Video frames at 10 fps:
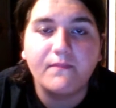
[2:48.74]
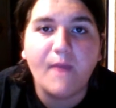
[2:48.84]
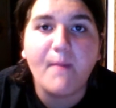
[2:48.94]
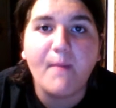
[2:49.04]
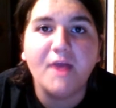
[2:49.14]

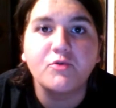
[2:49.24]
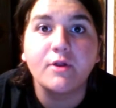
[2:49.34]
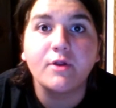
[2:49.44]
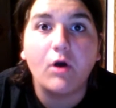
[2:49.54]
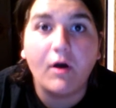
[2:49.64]
That match
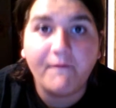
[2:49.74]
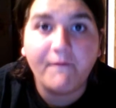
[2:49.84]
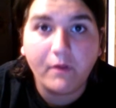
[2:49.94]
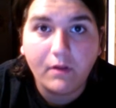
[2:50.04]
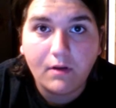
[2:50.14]
was
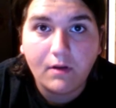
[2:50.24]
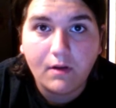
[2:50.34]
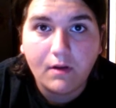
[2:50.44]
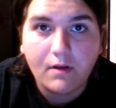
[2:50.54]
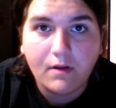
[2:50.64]
awful.
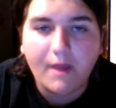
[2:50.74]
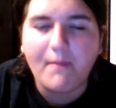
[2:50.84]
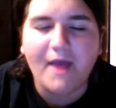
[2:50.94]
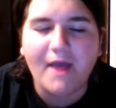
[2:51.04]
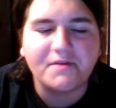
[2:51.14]

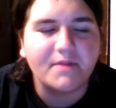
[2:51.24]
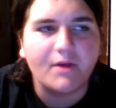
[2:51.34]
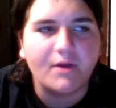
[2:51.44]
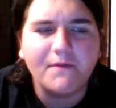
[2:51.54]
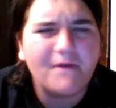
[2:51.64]
Not match, I'm
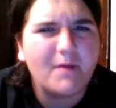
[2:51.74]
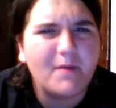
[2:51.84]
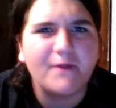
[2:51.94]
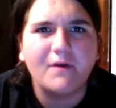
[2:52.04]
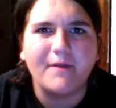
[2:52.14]
sorry. What the fuck am
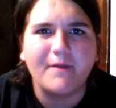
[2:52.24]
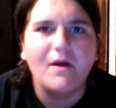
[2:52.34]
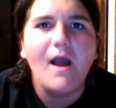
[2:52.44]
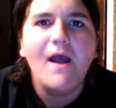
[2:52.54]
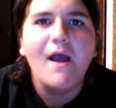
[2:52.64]
I talking about?
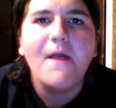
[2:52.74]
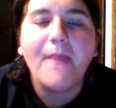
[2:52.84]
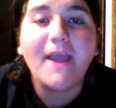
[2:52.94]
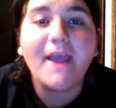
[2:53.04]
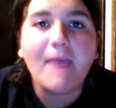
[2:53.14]

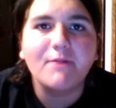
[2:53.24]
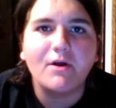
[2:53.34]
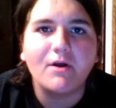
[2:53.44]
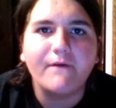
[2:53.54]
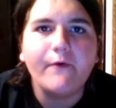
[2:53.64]
That game was
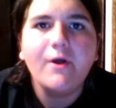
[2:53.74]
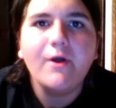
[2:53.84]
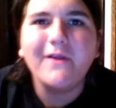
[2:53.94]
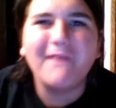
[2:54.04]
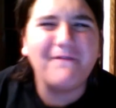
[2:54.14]
awful.
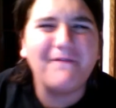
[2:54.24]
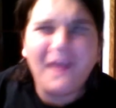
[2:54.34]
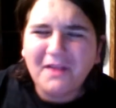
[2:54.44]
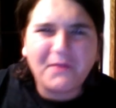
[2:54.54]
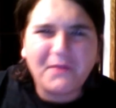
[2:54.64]
You're like
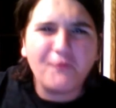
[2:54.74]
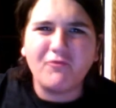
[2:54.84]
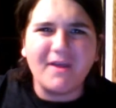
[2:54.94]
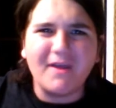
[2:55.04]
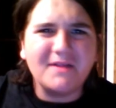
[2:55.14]
flying through
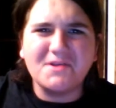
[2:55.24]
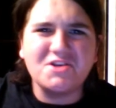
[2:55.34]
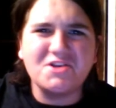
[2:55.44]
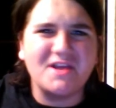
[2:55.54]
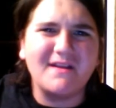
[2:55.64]
rings and
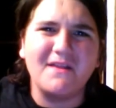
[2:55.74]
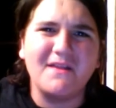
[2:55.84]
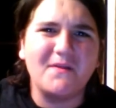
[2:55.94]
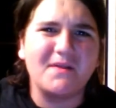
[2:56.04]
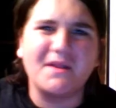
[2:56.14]
shit,
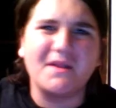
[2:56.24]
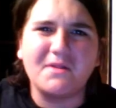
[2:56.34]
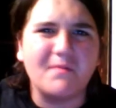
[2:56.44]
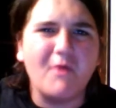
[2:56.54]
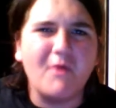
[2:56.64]
and there's like
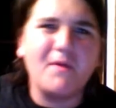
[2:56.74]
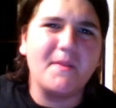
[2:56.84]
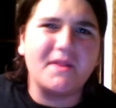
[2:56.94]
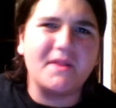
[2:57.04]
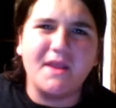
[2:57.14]
smoke in
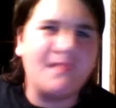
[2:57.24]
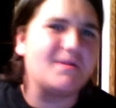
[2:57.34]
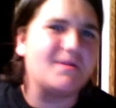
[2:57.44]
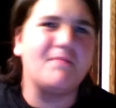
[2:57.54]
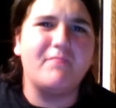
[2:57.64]
the city or
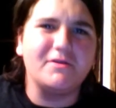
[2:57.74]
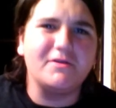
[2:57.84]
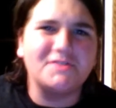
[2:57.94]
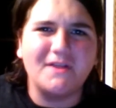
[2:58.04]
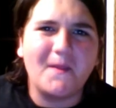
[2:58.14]
some
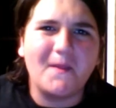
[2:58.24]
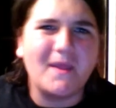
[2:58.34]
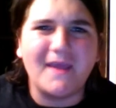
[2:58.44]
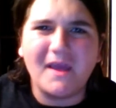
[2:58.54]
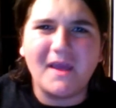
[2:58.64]
bullshit like that
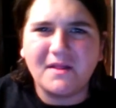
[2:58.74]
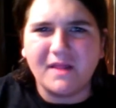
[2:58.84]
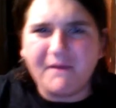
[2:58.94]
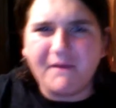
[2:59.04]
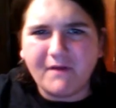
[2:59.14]
you can't
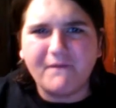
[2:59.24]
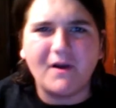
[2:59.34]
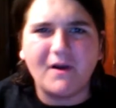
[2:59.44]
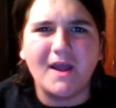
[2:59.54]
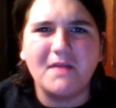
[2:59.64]
see very
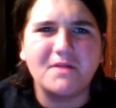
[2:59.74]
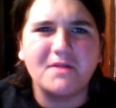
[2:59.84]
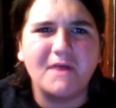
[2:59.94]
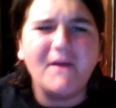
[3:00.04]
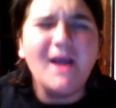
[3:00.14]
far ahead of
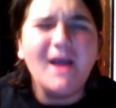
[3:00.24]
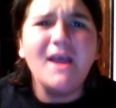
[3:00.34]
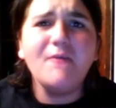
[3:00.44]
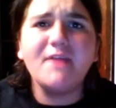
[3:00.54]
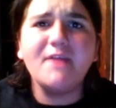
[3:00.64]
yourself.
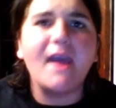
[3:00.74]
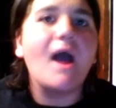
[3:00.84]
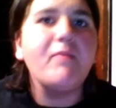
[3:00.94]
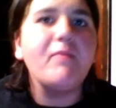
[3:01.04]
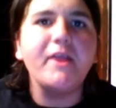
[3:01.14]
It was gay.
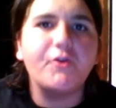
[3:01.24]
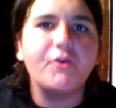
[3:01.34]
I played it